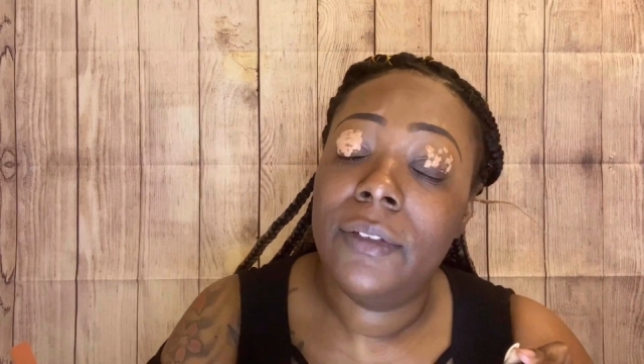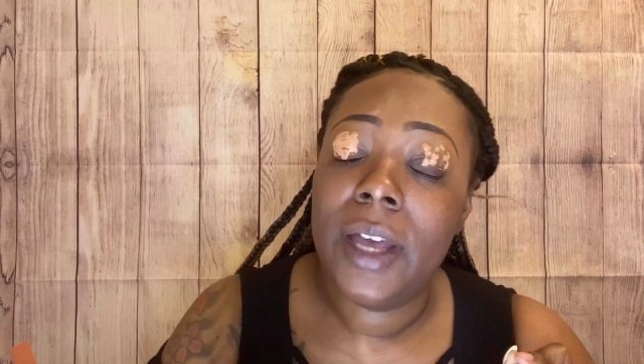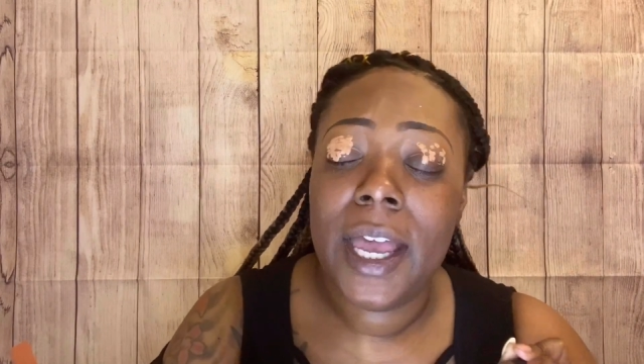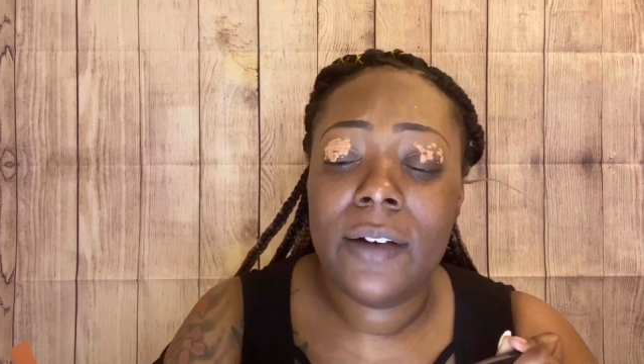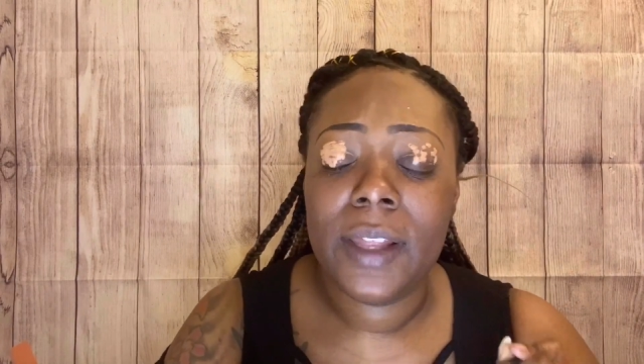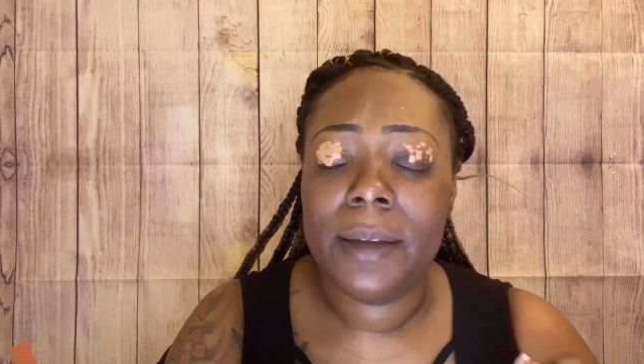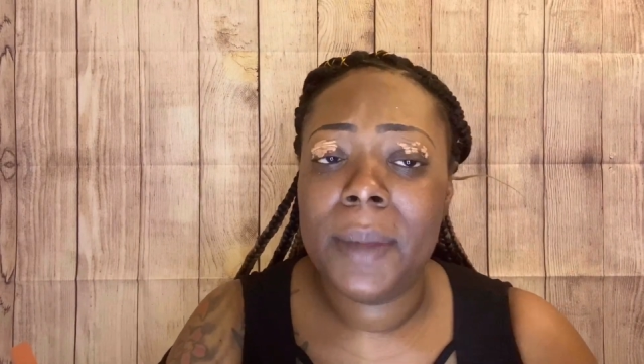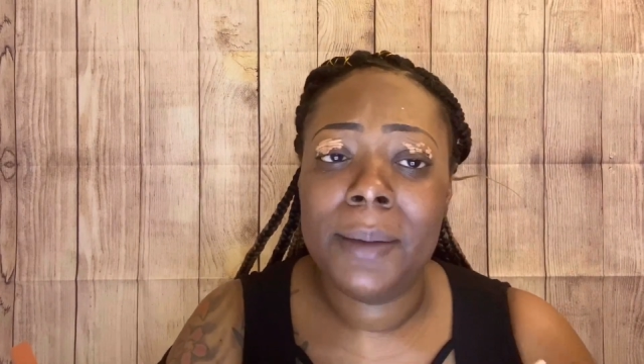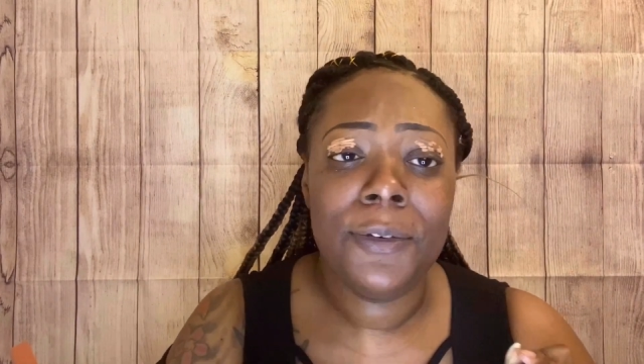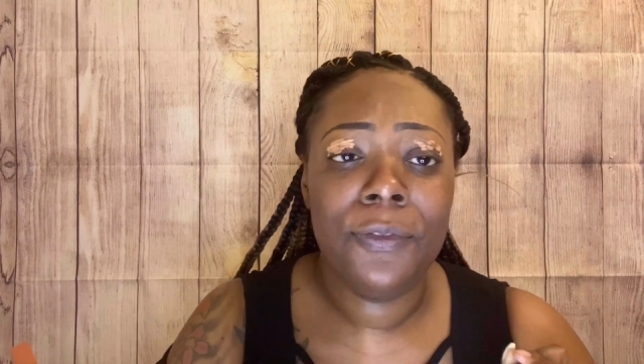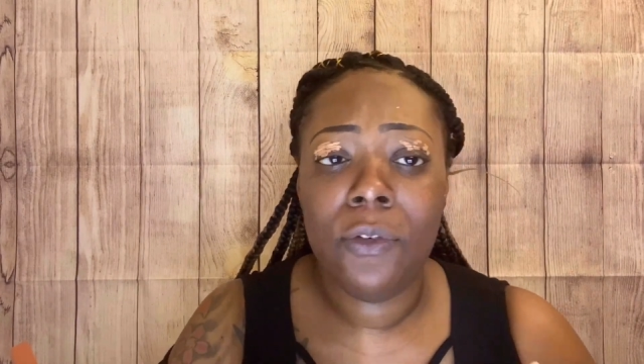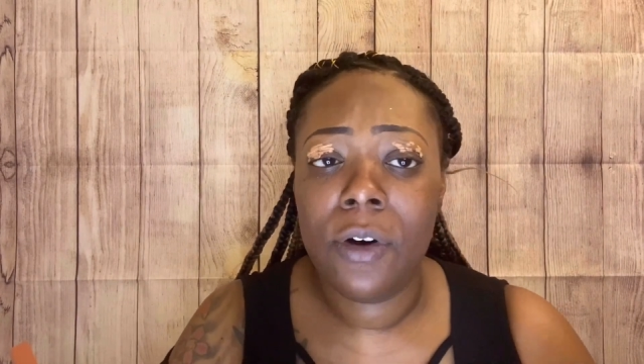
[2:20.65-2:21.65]
I have like maybe
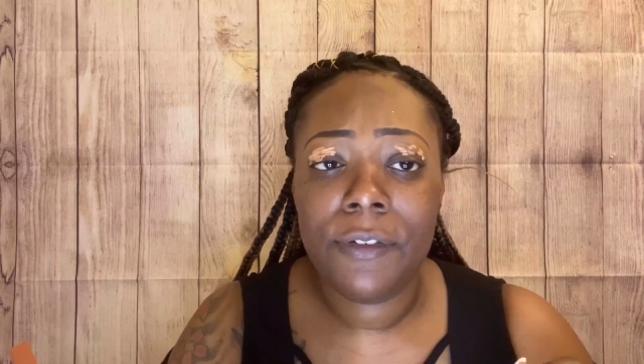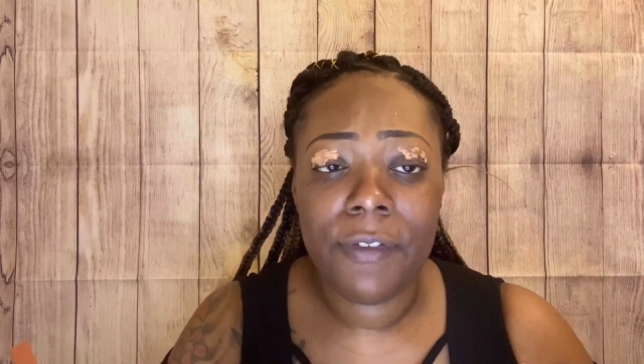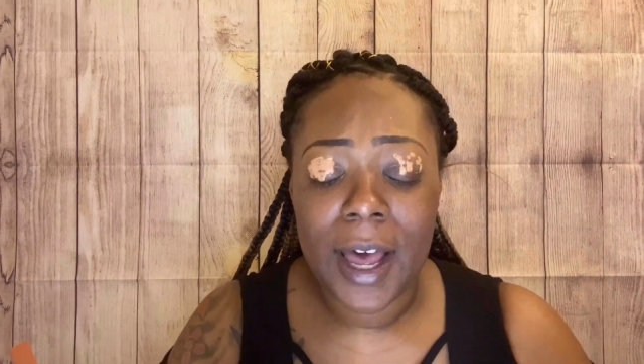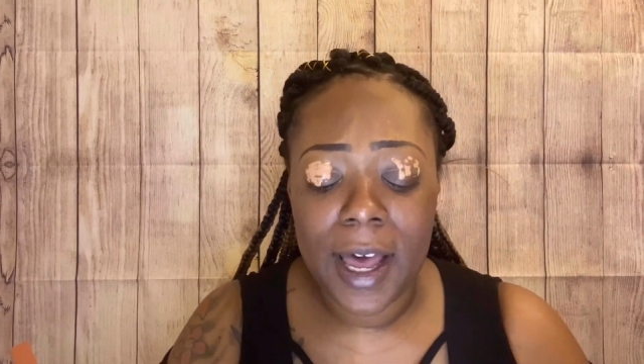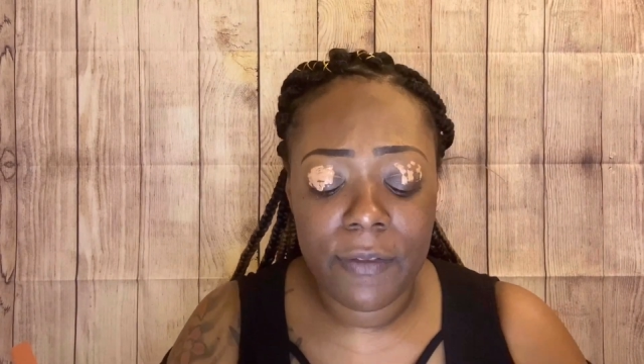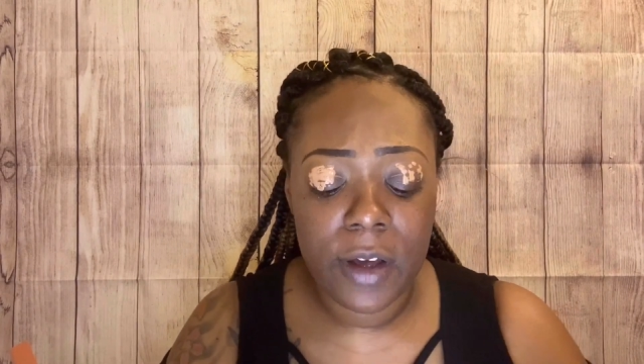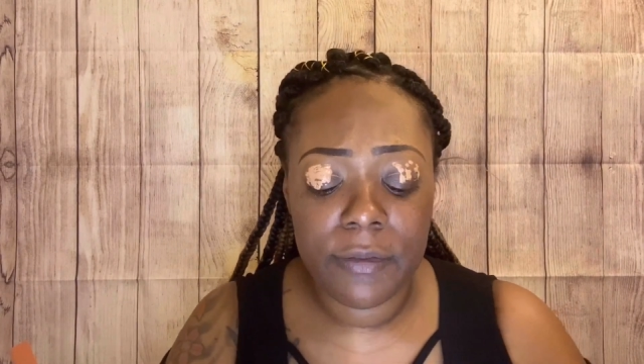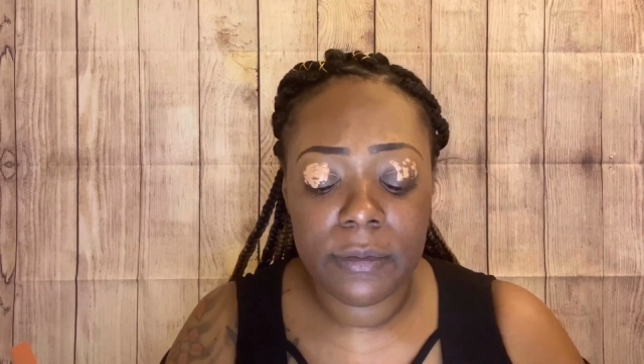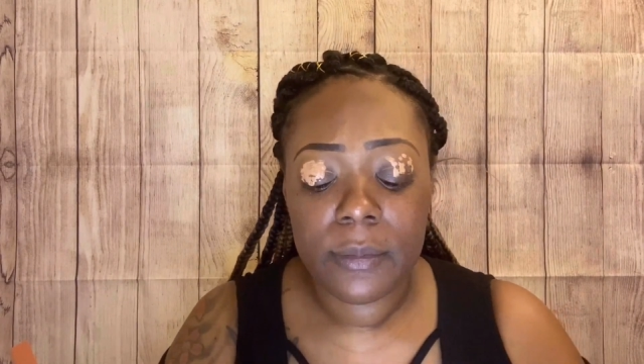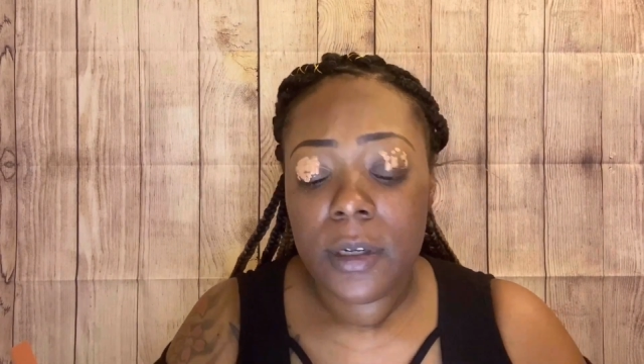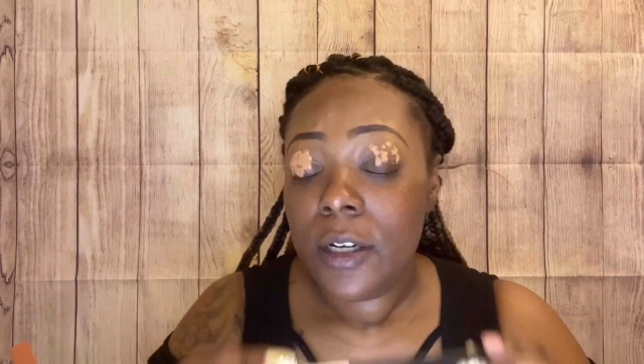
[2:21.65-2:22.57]
4 or 5 of them.